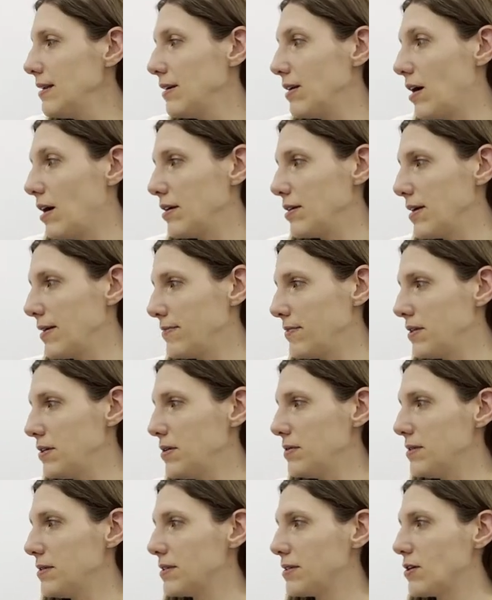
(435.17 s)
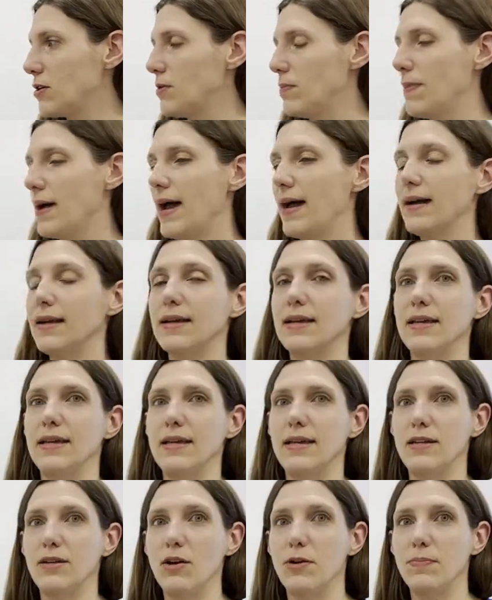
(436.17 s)
and all you have to do is go back
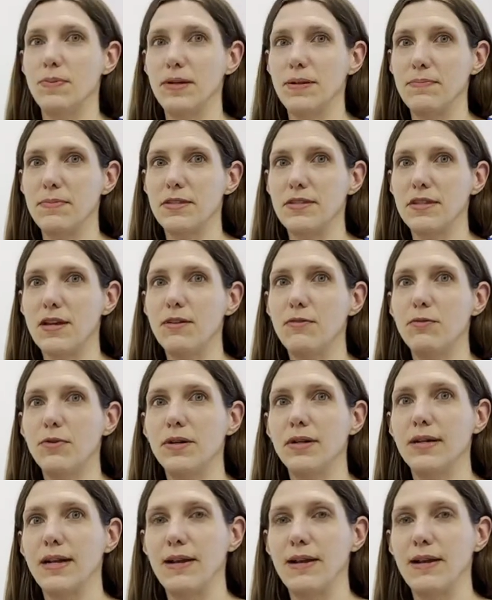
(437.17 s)
and open up the software,